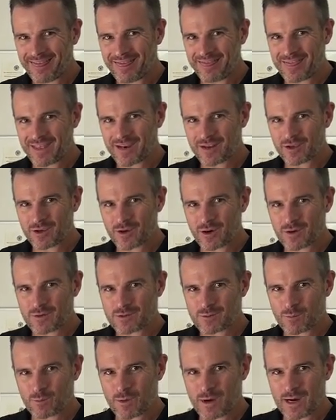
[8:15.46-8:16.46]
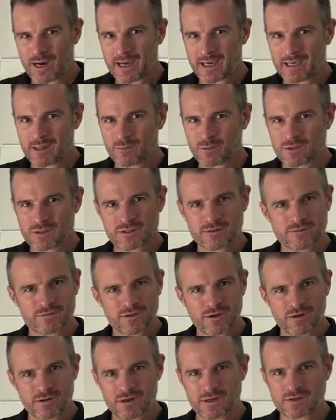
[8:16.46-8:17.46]
then it goes away, which is
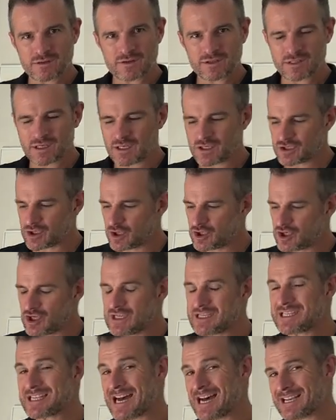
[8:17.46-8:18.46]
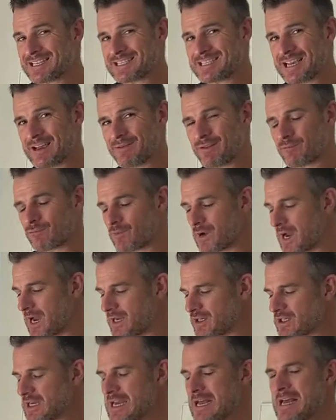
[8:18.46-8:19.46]
very interesting. So she does have the
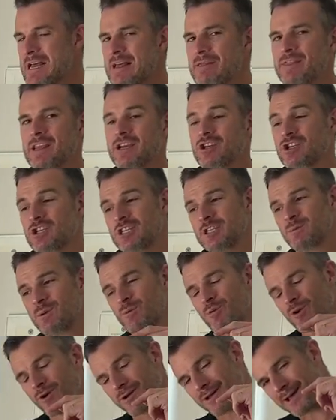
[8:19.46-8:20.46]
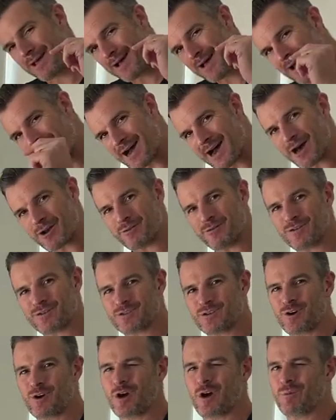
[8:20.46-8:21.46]
range. Now she's been working hard on
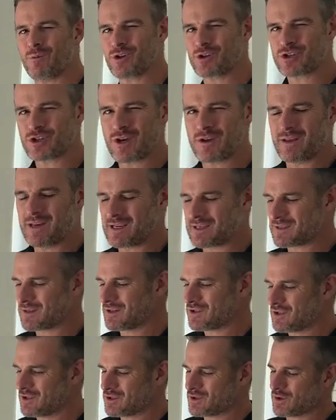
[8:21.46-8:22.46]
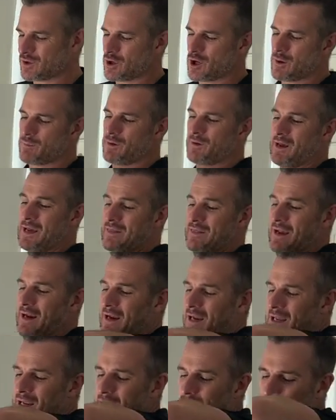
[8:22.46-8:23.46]
this at home. I'll show you that exercise she's doing at home. But in the
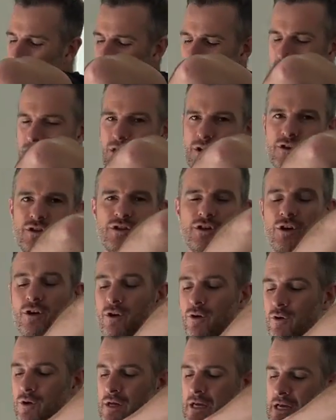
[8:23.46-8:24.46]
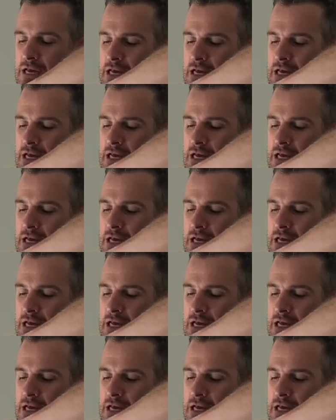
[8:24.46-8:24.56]
clinic, what we're gonna do